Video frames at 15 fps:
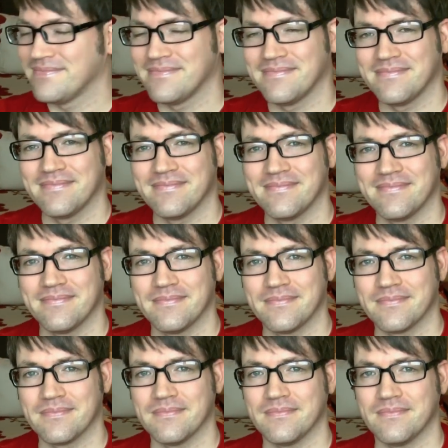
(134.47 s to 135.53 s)

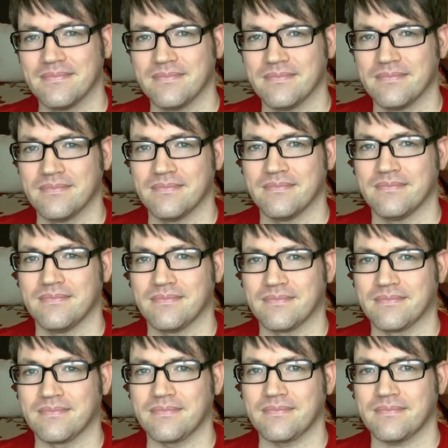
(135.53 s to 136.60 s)

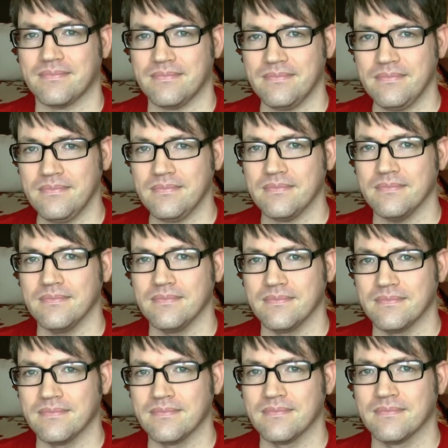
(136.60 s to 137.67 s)

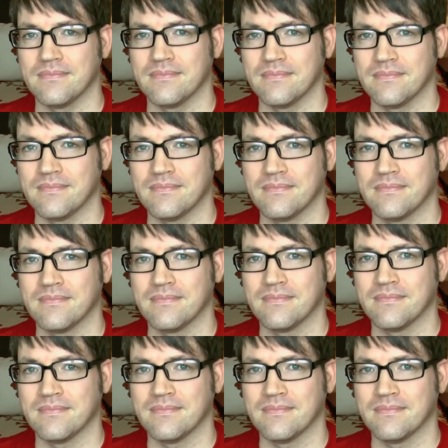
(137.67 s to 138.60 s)
(silent)